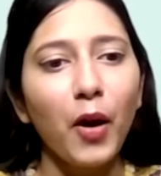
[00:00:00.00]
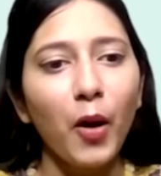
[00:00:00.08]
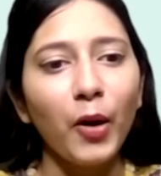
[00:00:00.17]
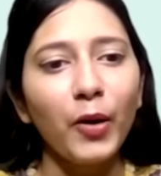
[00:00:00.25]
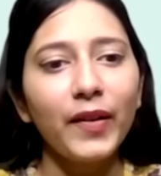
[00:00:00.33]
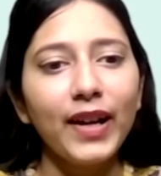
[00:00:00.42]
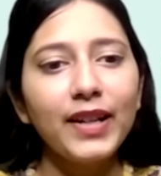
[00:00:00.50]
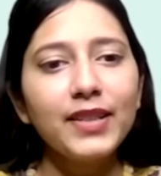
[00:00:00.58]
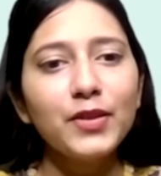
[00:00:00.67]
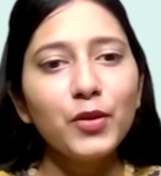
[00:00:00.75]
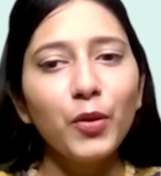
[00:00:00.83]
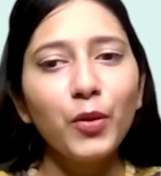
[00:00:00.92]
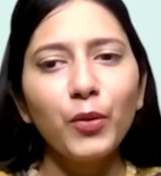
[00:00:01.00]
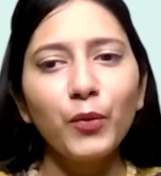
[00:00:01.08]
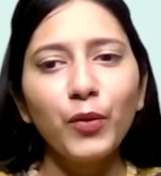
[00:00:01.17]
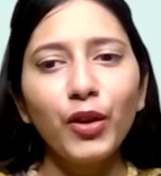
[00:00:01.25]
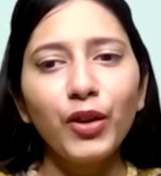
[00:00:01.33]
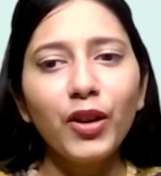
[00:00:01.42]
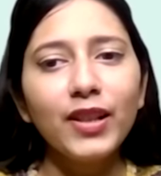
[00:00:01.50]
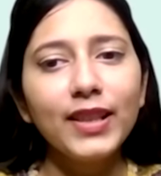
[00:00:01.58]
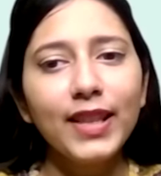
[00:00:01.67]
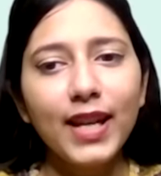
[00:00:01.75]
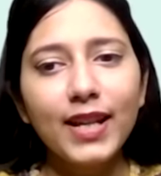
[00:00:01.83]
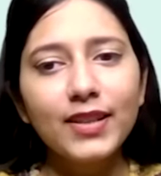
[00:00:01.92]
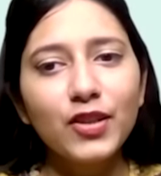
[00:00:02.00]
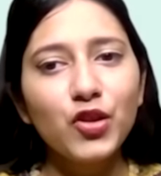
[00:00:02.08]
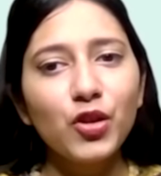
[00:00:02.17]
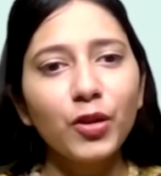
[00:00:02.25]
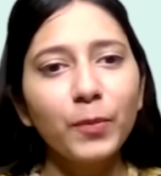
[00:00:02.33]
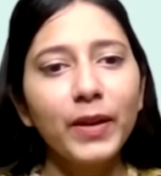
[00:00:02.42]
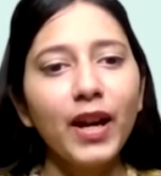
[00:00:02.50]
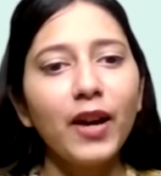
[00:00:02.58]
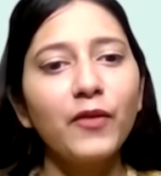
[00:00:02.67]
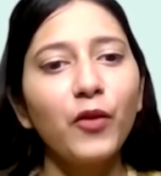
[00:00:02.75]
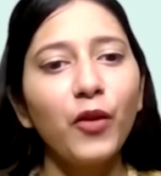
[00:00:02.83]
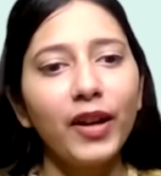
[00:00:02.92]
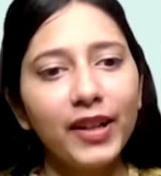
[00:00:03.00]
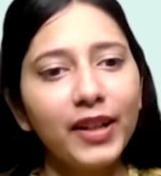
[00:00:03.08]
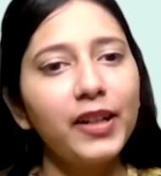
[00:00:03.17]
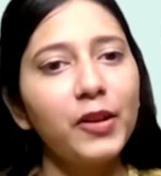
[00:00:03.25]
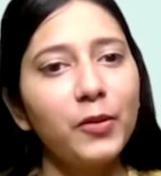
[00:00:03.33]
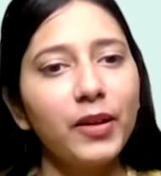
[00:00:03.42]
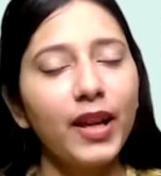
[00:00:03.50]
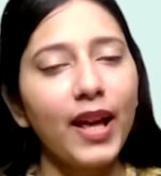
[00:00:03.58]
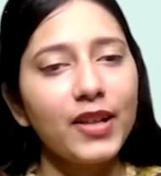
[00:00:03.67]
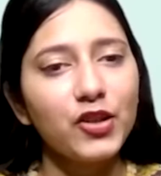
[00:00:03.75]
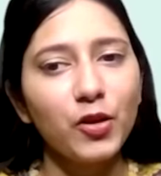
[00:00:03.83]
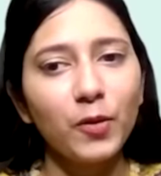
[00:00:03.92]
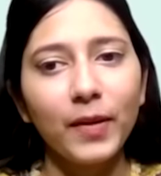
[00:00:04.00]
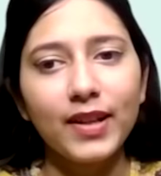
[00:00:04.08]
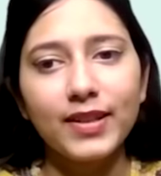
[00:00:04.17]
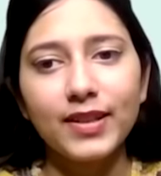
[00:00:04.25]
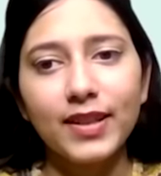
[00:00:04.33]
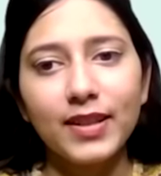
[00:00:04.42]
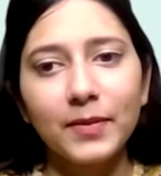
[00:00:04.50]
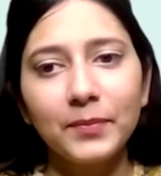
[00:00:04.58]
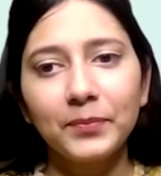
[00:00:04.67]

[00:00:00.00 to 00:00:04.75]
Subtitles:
All right. So what all things should be avoided during angioplasty?